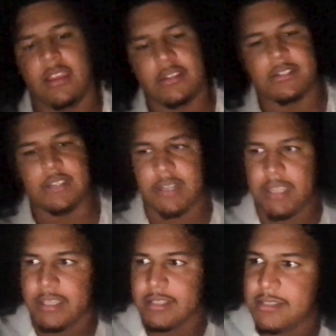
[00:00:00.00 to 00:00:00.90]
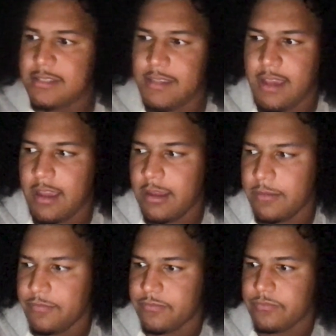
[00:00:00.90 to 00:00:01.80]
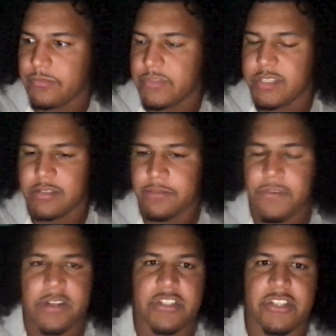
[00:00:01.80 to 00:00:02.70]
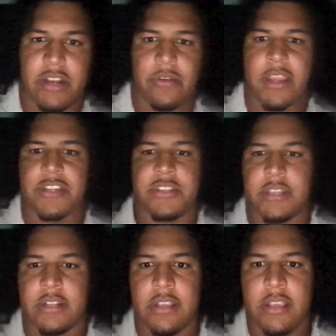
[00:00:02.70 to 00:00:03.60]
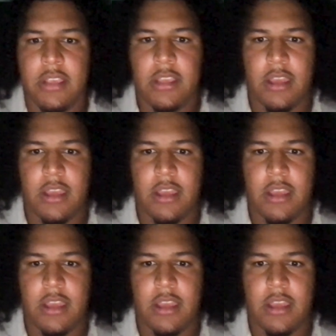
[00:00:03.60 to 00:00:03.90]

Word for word: Denise, um, she's a first generation